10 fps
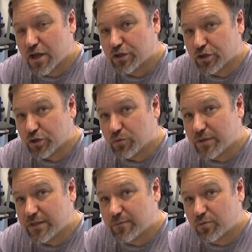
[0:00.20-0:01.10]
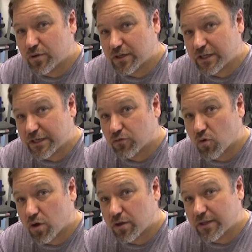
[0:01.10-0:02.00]
Do you need to put gear
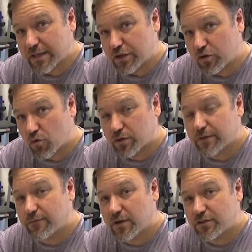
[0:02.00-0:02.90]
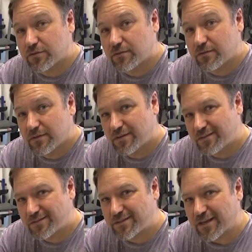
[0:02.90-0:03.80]
oil in your differential?
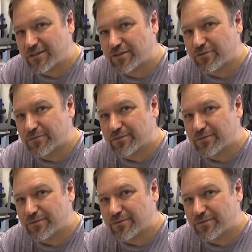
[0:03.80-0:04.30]
Stay tuned.